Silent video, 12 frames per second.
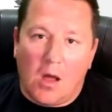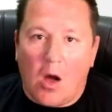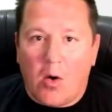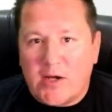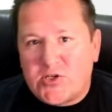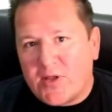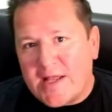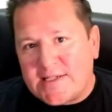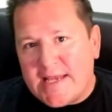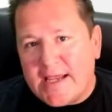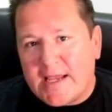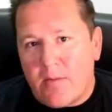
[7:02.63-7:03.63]
All right, so let's
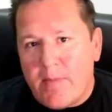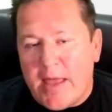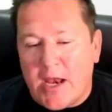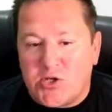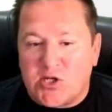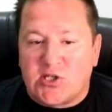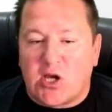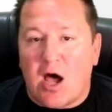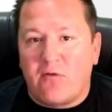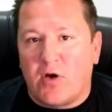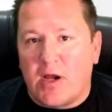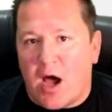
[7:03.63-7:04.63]
take a minute just
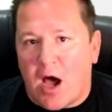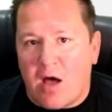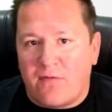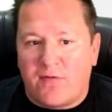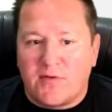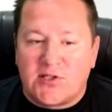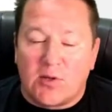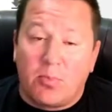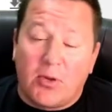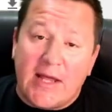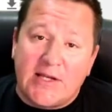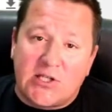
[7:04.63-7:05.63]
covering off some
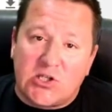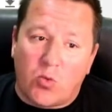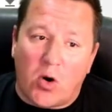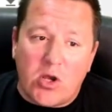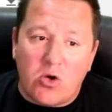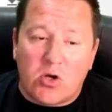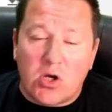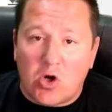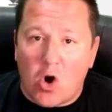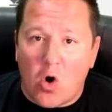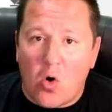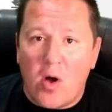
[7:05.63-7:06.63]
places where you can
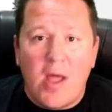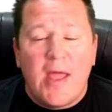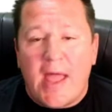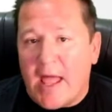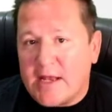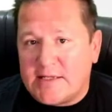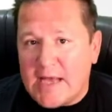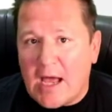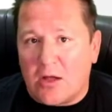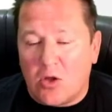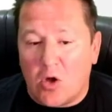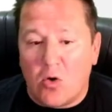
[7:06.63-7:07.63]
go and
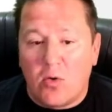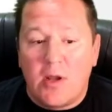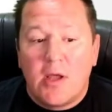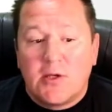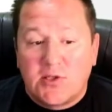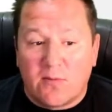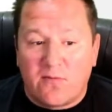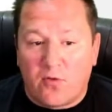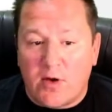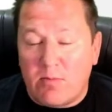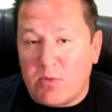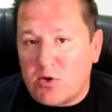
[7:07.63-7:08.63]
download some
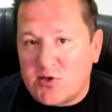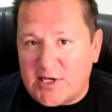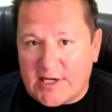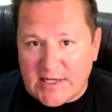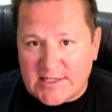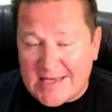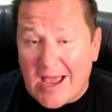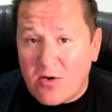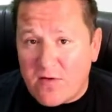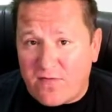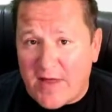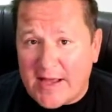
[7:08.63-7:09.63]
free music and
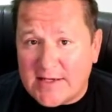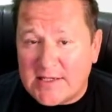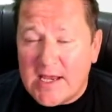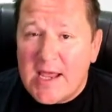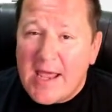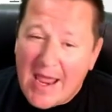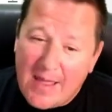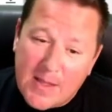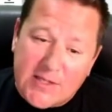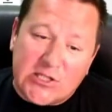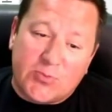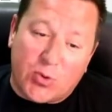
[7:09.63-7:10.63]
sound effects. And
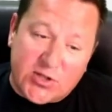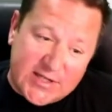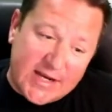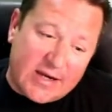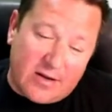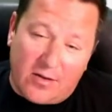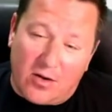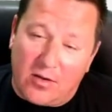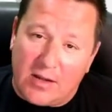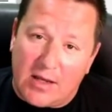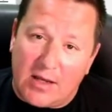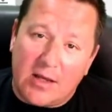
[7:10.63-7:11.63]
this is
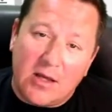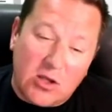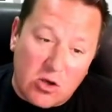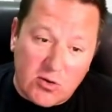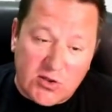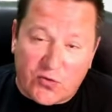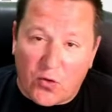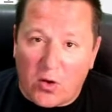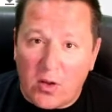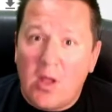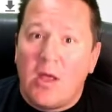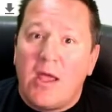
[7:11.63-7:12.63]
particularly
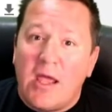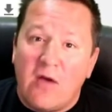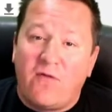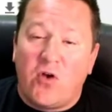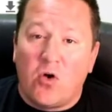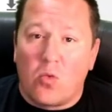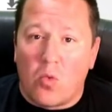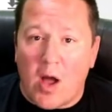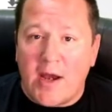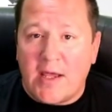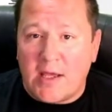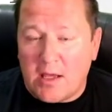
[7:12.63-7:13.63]
useful if you're
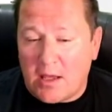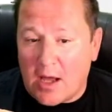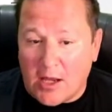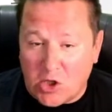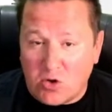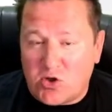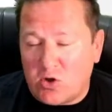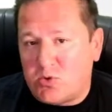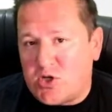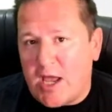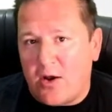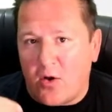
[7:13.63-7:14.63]
running a YouTube
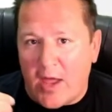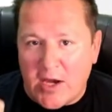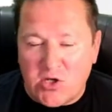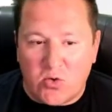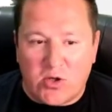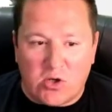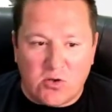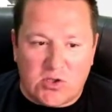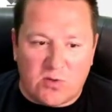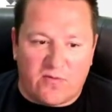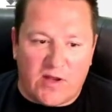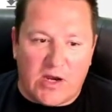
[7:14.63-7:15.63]
channel and doing
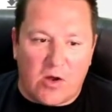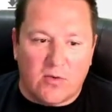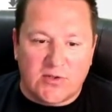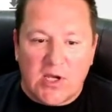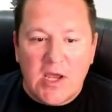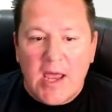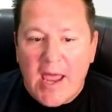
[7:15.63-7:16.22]
YouTube videos.